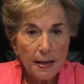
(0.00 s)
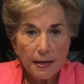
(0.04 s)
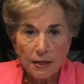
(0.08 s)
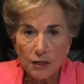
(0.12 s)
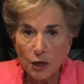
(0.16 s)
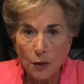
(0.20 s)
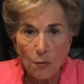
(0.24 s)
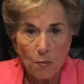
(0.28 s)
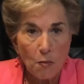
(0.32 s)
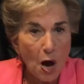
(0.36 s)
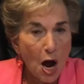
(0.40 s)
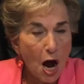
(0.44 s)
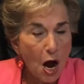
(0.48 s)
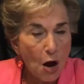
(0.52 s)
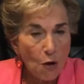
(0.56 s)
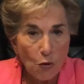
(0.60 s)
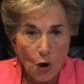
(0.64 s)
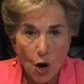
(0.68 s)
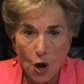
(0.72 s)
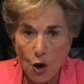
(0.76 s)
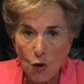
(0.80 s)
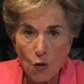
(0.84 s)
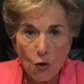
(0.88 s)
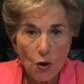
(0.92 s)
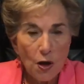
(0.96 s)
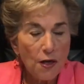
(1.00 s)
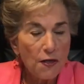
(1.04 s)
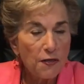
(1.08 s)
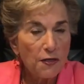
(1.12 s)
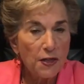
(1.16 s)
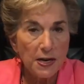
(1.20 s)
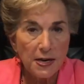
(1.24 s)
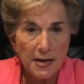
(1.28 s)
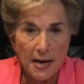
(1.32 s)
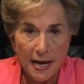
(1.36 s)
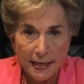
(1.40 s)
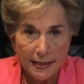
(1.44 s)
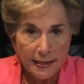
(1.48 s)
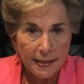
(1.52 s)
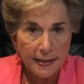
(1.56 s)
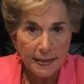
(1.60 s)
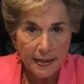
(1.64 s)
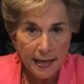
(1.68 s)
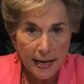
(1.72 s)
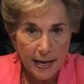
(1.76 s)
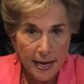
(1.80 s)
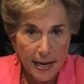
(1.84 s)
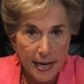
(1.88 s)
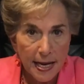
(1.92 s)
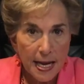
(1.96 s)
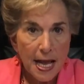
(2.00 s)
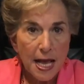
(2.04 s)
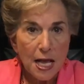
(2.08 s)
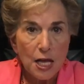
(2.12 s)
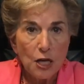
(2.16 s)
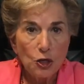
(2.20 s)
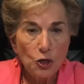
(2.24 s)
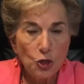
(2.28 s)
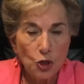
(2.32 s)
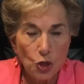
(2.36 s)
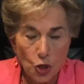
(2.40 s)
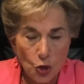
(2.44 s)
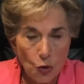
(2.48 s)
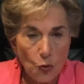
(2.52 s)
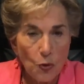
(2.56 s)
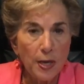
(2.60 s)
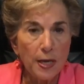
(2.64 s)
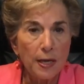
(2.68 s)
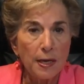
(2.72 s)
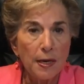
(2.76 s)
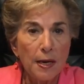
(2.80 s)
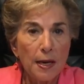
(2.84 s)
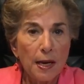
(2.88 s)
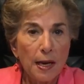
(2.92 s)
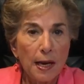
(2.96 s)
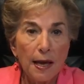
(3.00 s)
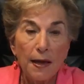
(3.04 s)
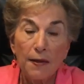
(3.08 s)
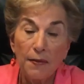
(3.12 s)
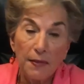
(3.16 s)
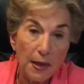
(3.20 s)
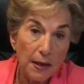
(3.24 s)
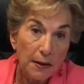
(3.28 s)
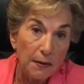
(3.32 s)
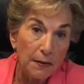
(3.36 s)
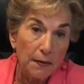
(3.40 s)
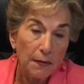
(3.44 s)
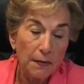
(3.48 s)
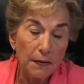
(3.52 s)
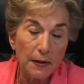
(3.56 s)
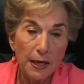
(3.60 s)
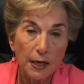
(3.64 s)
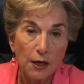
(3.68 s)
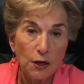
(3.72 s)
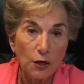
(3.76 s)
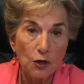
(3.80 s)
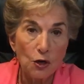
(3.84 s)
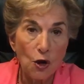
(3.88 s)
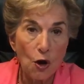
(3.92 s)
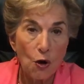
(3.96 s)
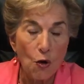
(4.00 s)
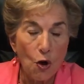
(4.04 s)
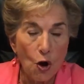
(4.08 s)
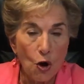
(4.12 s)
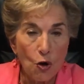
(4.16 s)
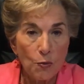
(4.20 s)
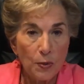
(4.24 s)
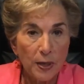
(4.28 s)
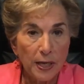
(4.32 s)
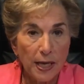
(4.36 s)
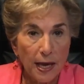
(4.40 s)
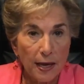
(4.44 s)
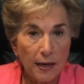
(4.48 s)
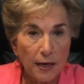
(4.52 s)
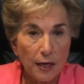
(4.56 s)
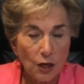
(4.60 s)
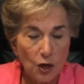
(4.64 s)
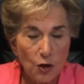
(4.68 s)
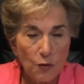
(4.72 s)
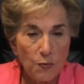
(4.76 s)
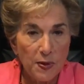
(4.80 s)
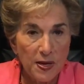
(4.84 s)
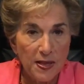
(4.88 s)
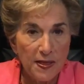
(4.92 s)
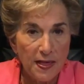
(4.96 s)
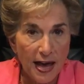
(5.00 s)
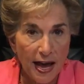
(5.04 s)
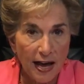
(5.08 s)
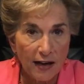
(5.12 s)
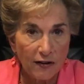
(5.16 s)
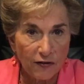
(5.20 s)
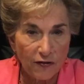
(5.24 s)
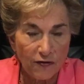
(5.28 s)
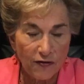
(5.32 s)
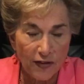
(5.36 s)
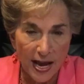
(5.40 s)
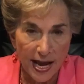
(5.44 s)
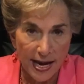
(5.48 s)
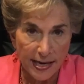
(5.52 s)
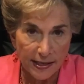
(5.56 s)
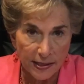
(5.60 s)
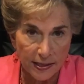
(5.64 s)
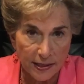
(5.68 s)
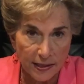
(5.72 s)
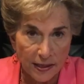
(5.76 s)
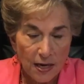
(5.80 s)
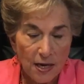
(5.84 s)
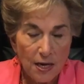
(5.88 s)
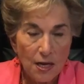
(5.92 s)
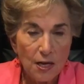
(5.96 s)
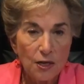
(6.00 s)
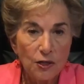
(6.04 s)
tomorrow, the next day, do it, and then they could go home again. It could be that fast.